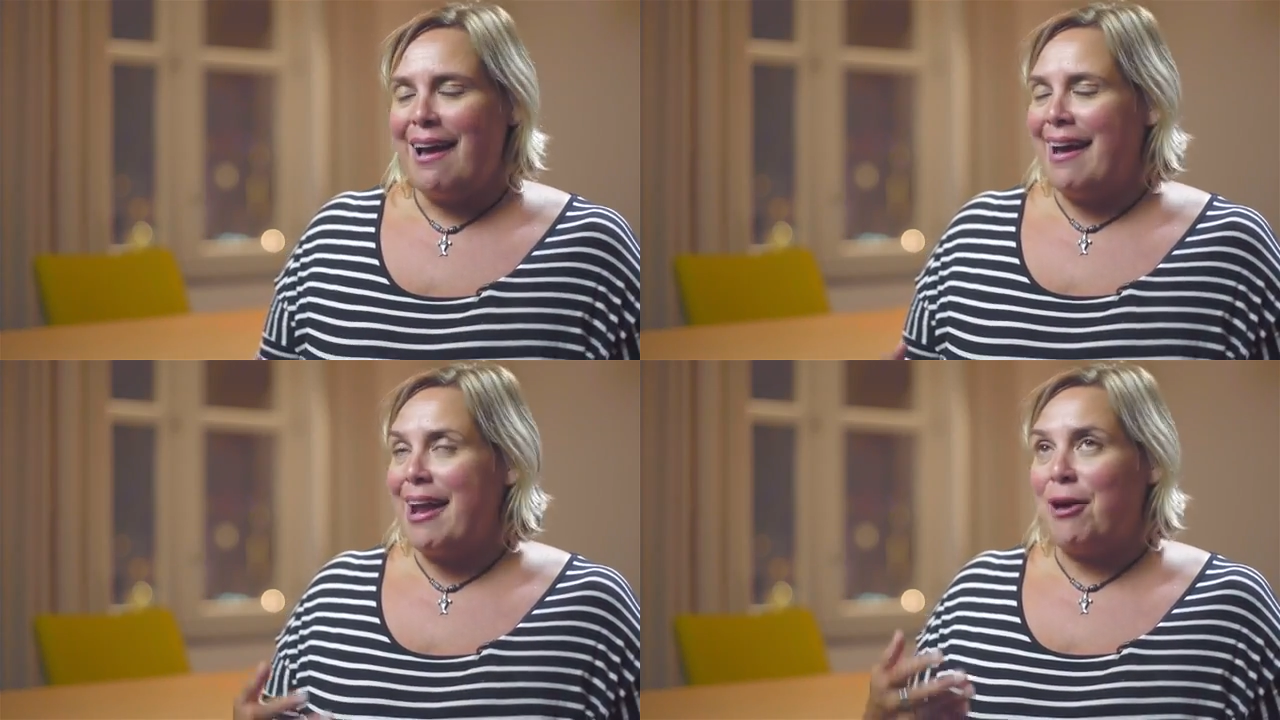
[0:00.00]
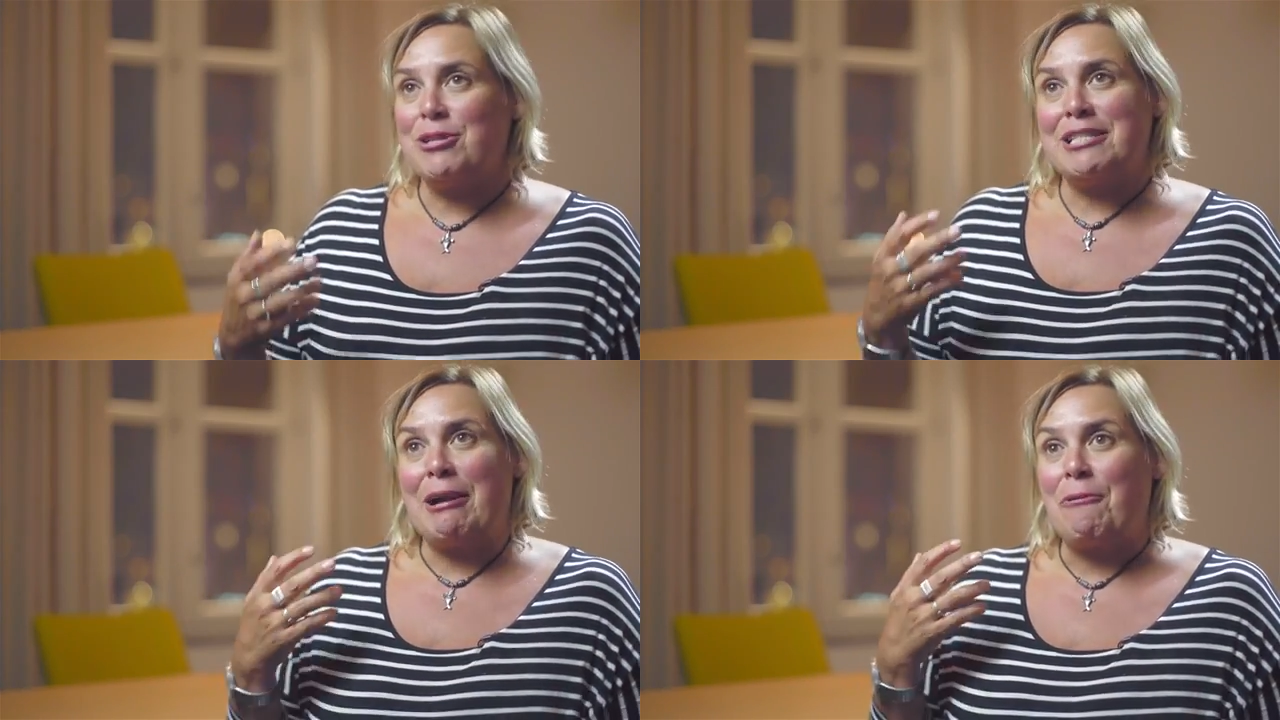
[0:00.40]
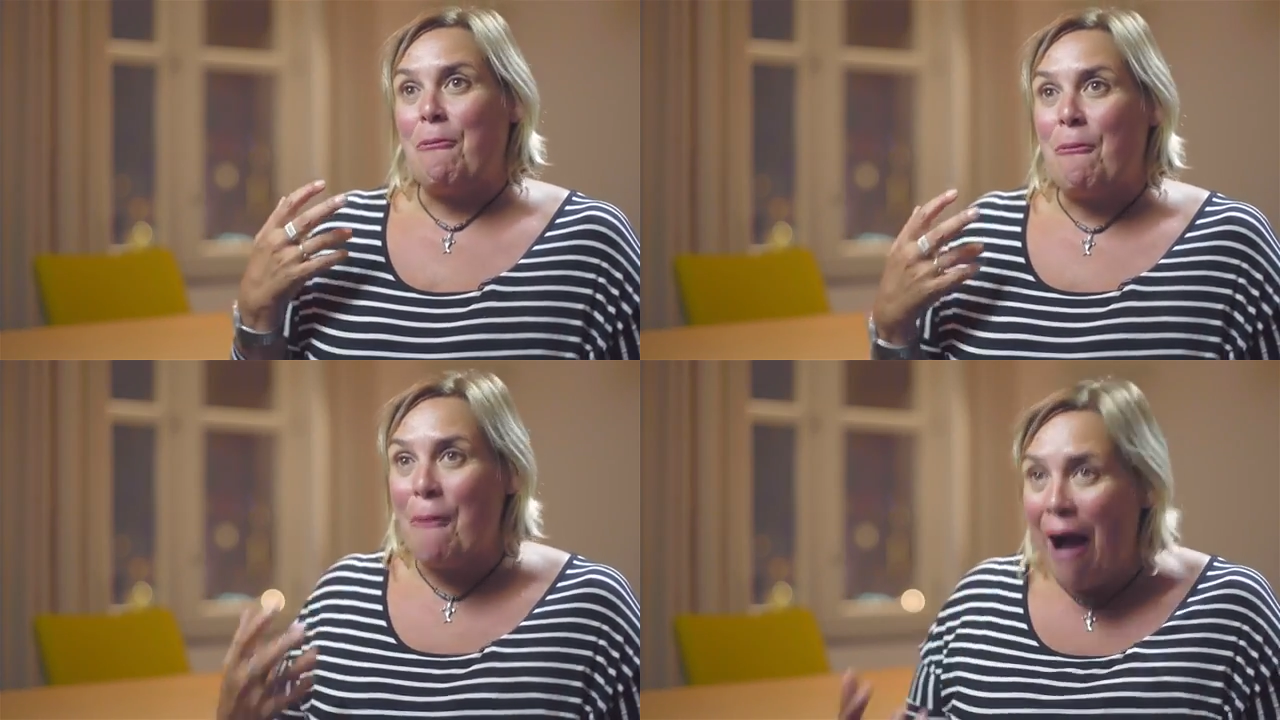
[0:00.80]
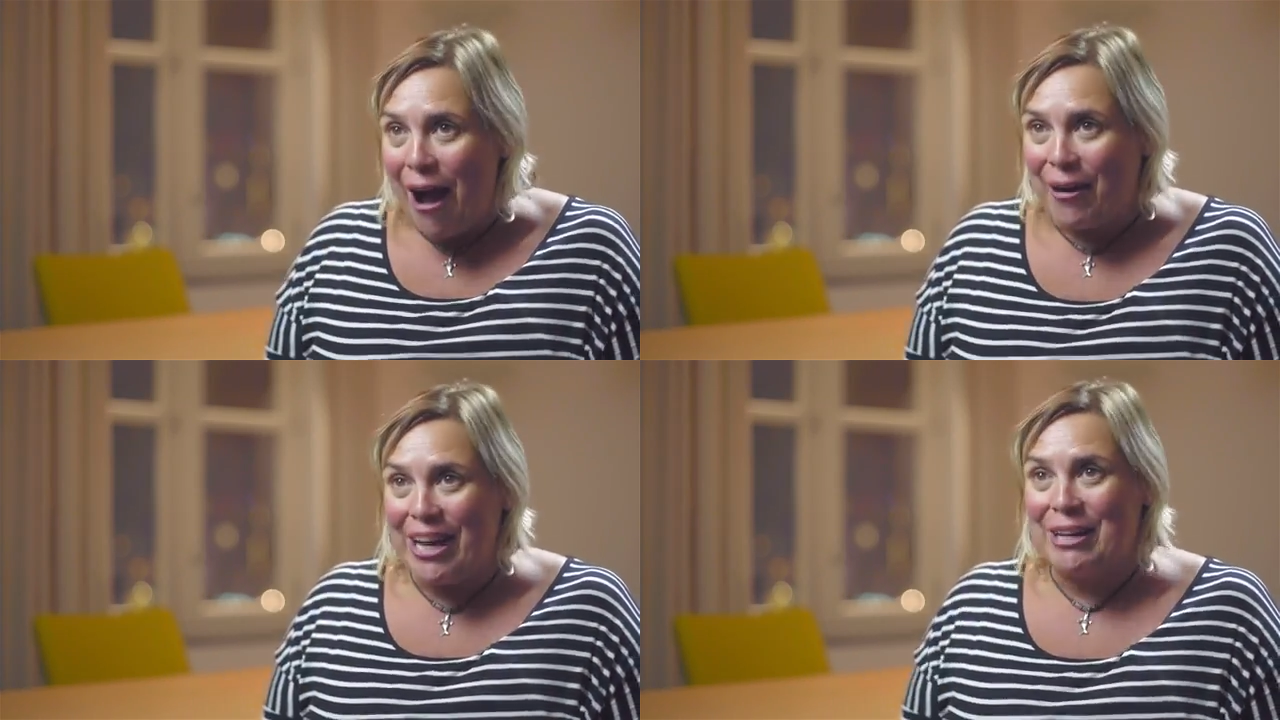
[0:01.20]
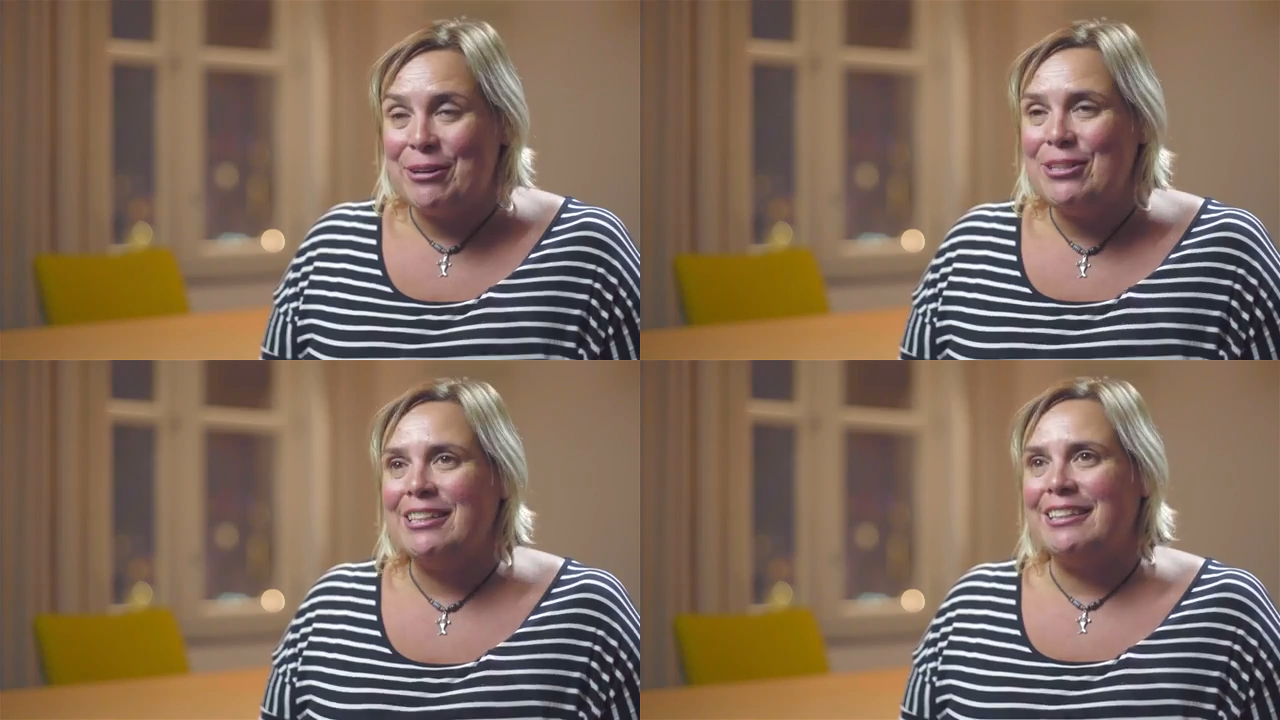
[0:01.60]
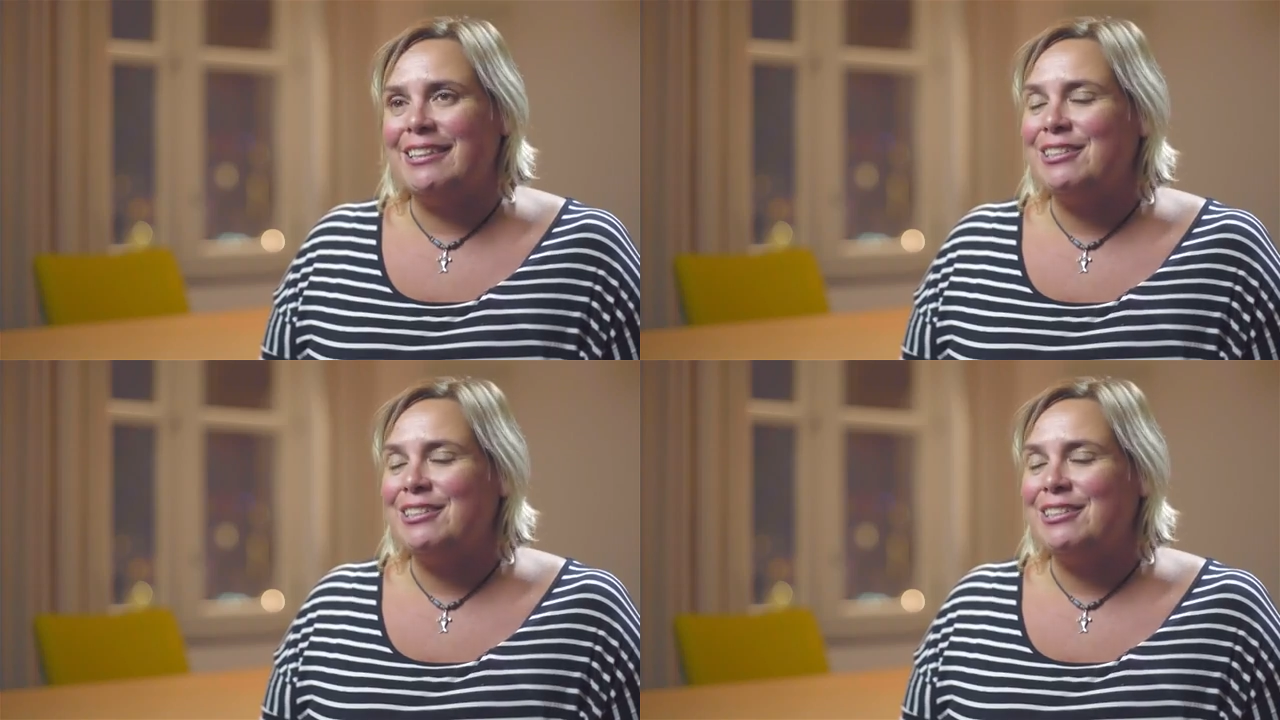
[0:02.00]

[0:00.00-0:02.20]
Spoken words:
And I was like, wow. And who did it?